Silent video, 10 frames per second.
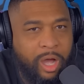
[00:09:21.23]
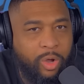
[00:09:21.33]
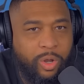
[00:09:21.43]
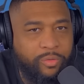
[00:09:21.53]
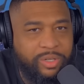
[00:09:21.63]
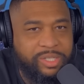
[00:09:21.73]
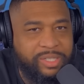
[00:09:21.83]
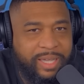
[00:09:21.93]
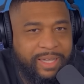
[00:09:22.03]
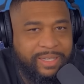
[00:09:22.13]
all over the
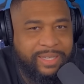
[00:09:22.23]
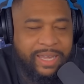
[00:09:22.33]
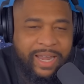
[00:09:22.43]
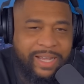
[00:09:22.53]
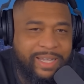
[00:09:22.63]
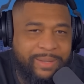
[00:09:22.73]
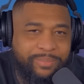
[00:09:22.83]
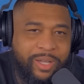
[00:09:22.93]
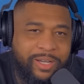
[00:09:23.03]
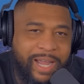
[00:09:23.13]
state, they're not
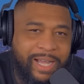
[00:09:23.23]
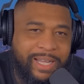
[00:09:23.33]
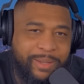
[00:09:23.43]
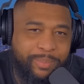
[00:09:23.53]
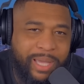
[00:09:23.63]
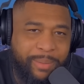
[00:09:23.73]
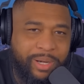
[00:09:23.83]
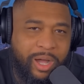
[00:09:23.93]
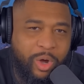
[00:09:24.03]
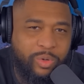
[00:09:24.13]
gonna they're not gonna be
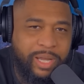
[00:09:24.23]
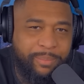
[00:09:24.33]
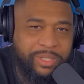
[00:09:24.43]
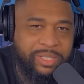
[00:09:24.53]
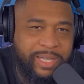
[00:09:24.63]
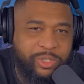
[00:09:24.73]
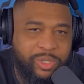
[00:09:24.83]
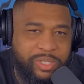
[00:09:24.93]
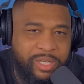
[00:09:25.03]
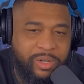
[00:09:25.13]
able to hold that much
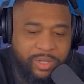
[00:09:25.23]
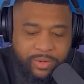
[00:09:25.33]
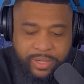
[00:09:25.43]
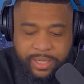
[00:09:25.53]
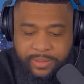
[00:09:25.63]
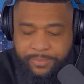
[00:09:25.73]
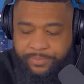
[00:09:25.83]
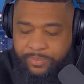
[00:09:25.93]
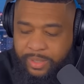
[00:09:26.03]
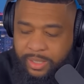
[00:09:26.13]
electricity on the grid.
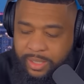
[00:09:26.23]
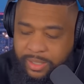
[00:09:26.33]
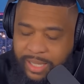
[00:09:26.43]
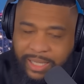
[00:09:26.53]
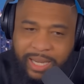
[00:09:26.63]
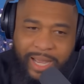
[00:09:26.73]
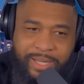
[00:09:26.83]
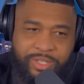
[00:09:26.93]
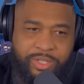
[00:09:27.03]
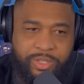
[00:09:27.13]
They
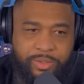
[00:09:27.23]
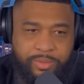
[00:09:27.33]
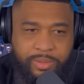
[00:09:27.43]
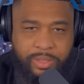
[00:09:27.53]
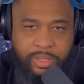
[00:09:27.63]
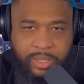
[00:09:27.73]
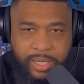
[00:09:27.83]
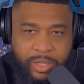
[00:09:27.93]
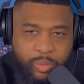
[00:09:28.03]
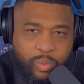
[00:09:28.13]
lying to you.
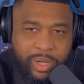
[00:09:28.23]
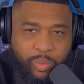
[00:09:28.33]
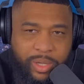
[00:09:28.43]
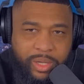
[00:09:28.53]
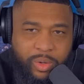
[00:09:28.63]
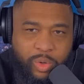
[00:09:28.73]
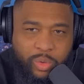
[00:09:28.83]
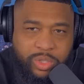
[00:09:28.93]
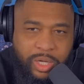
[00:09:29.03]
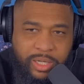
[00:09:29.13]
And what what
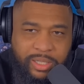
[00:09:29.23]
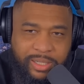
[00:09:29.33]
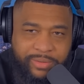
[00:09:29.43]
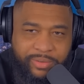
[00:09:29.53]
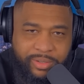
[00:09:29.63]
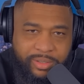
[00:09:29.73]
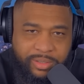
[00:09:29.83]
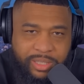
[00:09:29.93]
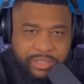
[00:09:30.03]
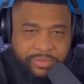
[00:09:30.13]
who's gonna
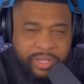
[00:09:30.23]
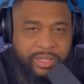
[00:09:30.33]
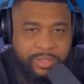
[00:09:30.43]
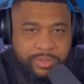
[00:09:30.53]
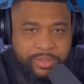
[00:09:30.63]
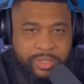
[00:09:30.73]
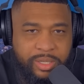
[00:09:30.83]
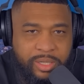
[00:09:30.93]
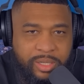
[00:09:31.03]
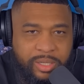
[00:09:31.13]
deliver these vehicles
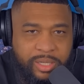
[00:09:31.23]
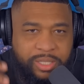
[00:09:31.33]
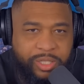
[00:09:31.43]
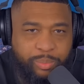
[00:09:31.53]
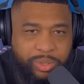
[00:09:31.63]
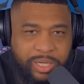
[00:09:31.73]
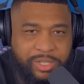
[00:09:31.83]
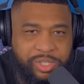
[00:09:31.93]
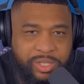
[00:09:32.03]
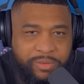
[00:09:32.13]
into
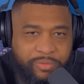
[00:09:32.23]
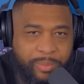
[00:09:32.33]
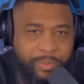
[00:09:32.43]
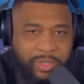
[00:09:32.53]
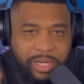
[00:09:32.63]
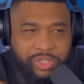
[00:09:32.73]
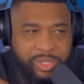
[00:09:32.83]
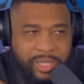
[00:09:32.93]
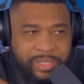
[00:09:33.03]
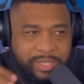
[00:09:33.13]
production and from
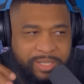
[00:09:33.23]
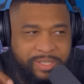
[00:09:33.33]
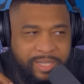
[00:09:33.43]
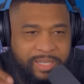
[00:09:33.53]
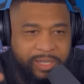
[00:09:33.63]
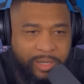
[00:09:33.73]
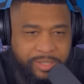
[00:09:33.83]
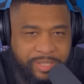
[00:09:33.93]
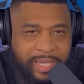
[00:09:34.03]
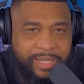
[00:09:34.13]
production into the city
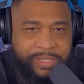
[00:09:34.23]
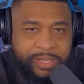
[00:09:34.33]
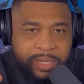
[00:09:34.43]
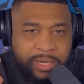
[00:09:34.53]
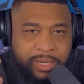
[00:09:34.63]
or uh, states,